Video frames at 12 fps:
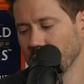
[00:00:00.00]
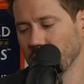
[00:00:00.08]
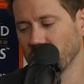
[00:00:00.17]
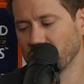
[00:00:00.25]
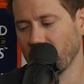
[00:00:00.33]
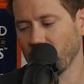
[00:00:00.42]

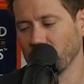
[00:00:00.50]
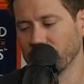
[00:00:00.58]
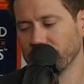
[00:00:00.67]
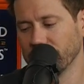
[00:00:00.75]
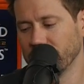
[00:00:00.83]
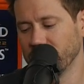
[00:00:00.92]
which I will
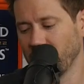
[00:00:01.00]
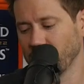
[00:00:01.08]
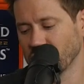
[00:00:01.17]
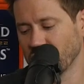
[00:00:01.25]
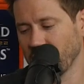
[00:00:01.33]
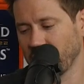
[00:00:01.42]

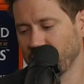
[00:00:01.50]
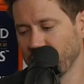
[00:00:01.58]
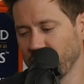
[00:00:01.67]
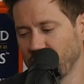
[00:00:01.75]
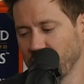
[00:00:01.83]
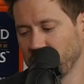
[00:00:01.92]
double check
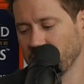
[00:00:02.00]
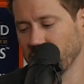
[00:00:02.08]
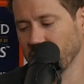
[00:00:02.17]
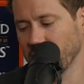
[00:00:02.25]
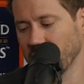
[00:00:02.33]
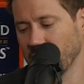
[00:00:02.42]
very quickly
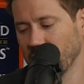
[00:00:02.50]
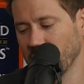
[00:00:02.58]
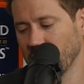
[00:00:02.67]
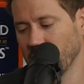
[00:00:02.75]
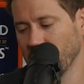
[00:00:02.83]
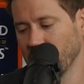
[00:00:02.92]
here.
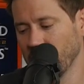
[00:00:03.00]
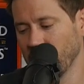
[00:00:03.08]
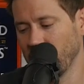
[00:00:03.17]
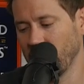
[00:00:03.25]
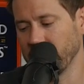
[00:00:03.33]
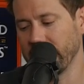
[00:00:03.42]

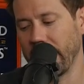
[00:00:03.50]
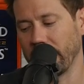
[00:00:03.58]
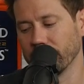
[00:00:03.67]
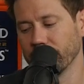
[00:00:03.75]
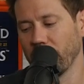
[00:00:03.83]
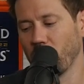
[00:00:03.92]
Yeah,
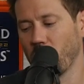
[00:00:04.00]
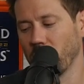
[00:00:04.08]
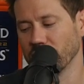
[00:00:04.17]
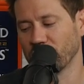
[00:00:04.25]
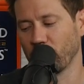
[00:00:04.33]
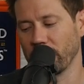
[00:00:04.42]
they
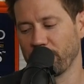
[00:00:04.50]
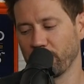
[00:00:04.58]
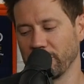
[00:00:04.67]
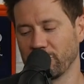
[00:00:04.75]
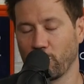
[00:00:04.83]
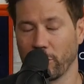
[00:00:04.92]
won
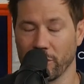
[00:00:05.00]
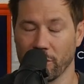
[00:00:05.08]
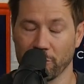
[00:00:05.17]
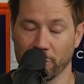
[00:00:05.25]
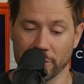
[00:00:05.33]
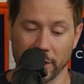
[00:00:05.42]
23-20
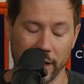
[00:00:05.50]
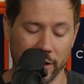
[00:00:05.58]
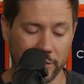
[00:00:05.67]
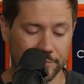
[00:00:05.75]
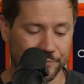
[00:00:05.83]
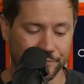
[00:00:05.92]
over
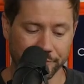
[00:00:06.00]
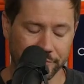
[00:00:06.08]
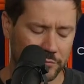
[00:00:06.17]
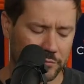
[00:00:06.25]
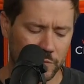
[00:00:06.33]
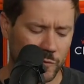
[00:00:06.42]
Atlanta.
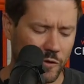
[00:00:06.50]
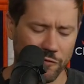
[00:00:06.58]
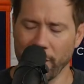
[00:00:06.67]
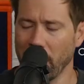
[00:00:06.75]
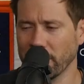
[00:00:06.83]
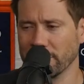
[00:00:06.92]

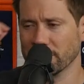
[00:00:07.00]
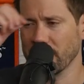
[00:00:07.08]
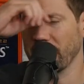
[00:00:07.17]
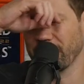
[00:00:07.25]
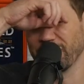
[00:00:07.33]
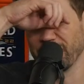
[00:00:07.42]
Falcons not good